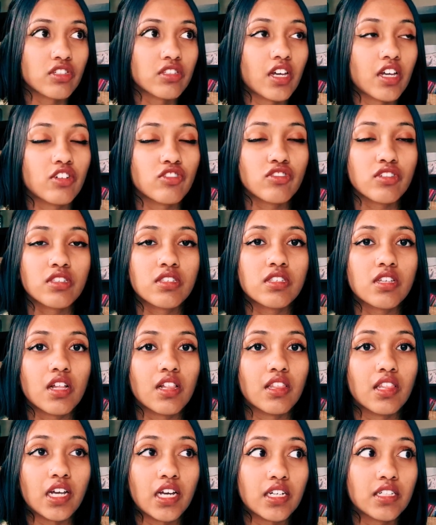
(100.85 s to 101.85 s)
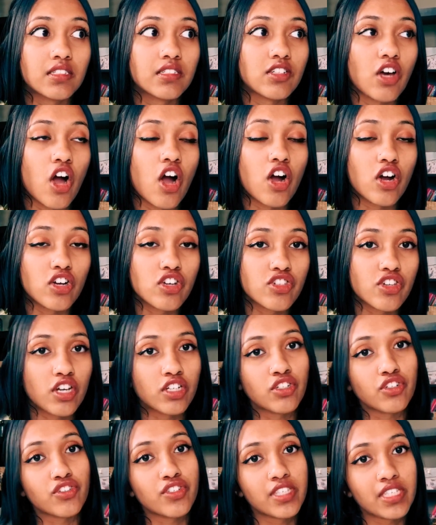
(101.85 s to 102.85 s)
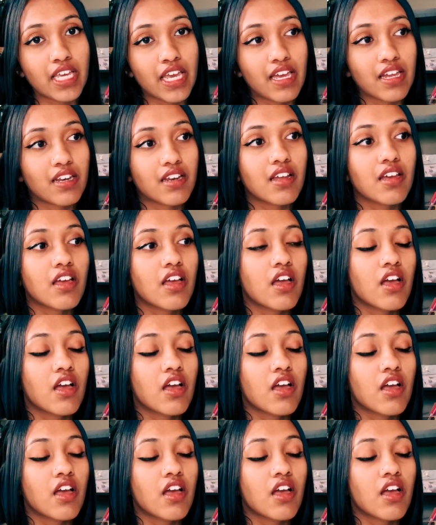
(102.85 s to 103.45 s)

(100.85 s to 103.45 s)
that are just less harsh on your skin